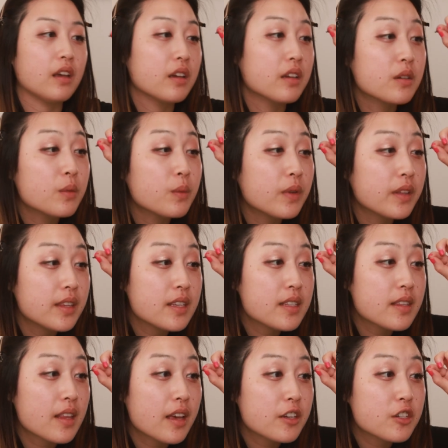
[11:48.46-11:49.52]
And with
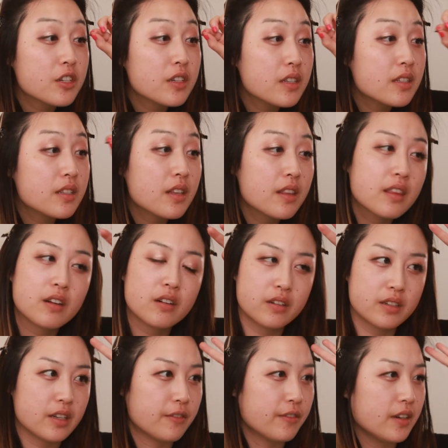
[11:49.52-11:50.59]
these lashes, they're
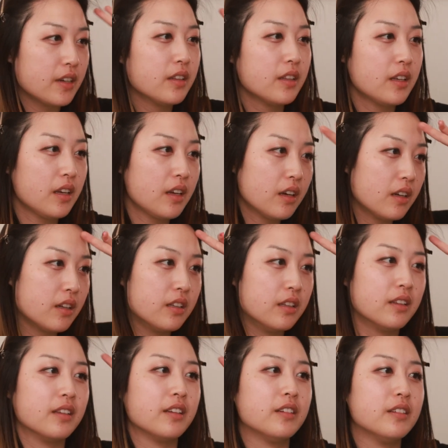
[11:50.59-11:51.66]
definitely a
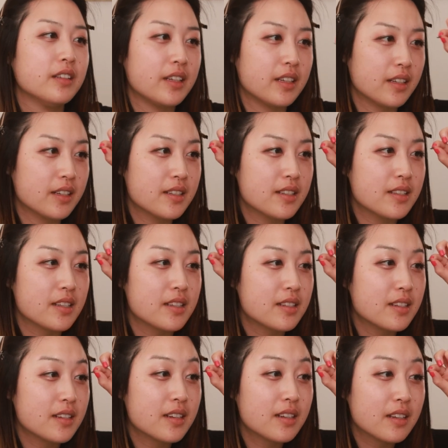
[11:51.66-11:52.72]
little
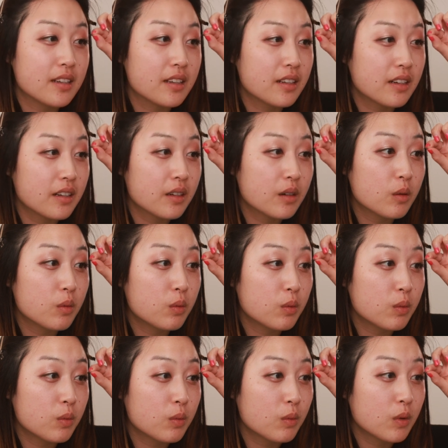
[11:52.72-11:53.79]
inconsistent in
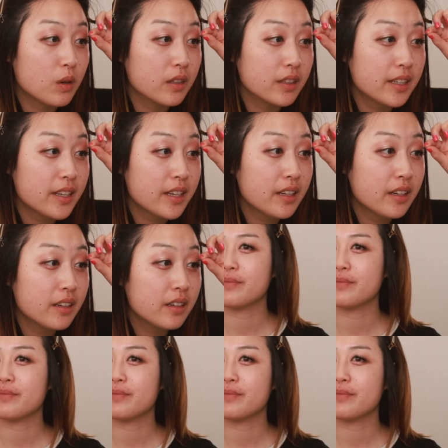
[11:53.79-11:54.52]
quality.